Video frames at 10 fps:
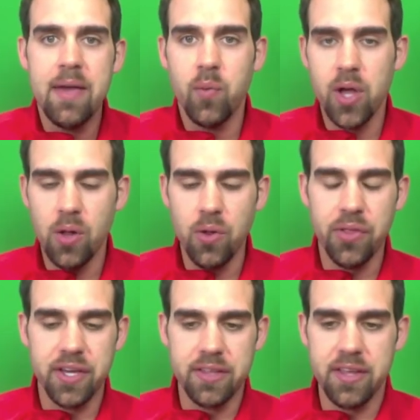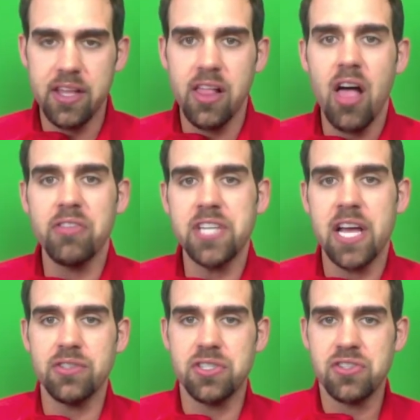We all know the ill health
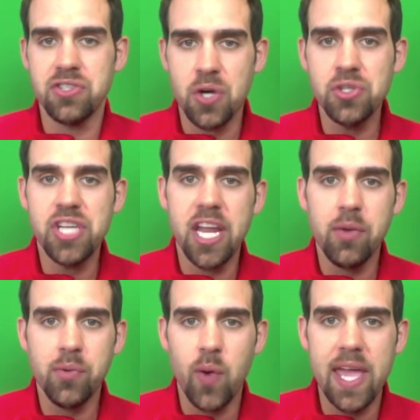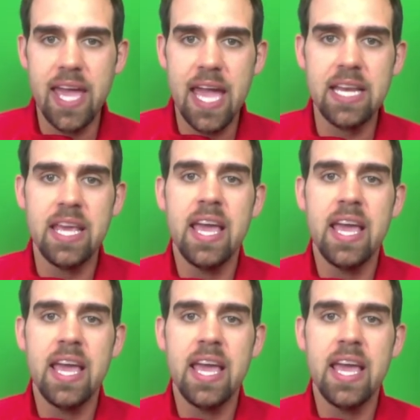challenges associated with weight gain.